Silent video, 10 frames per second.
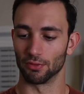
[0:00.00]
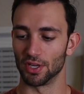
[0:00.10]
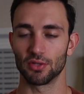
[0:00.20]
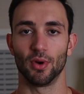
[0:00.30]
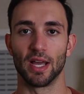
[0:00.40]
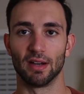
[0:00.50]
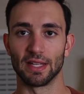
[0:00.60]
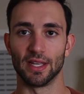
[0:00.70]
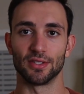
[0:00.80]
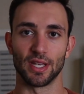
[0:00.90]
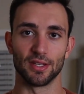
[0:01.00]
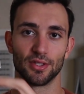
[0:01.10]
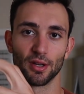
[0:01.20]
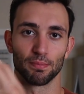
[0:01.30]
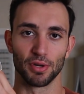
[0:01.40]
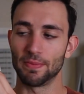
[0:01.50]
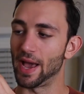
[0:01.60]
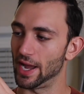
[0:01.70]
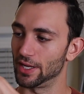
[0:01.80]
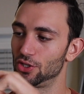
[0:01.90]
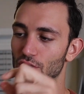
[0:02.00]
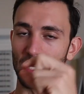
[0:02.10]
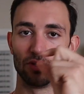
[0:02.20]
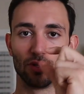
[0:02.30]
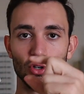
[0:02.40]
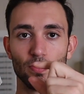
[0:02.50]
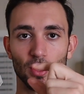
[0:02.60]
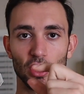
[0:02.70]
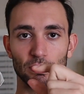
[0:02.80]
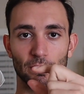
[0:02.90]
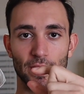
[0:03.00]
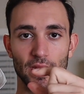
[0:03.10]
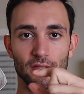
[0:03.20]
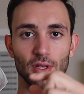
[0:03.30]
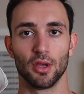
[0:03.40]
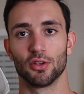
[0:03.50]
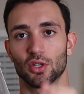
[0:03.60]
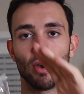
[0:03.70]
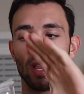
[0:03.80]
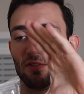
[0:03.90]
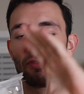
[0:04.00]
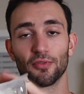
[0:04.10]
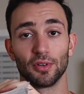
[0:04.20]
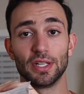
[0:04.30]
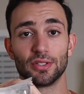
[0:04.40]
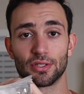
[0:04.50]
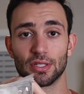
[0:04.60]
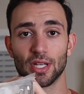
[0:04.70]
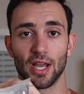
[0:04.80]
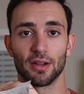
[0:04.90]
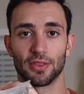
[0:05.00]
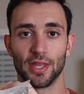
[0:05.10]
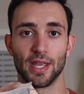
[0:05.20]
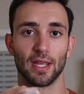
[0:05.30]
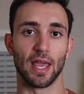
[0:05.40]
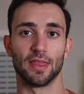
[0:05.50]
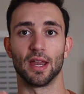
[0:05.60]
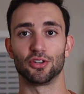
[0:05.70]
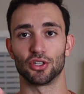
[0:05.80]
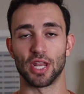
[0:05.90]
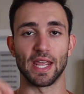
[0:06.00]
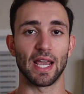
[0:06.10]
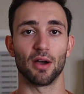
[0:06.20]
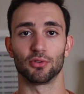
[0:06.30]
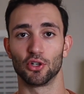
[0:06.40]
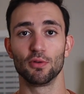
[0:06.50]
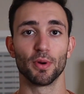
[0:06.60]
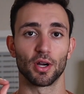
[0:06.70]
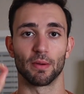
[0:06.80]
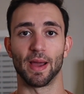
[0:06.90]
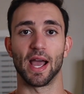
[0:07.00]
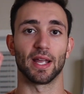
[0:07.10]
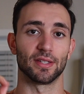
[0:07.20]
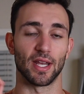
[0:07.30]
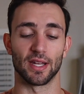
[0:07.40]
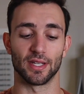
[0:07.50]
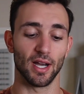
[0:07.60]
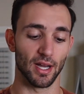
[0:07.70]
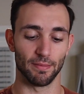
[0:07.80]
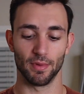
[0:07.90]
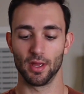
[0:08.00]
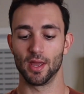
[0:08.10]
The reason why I like these is they're pre-packaged in two burgers per piece. So I freeze this entire thing and then I just take out two burger packets at a time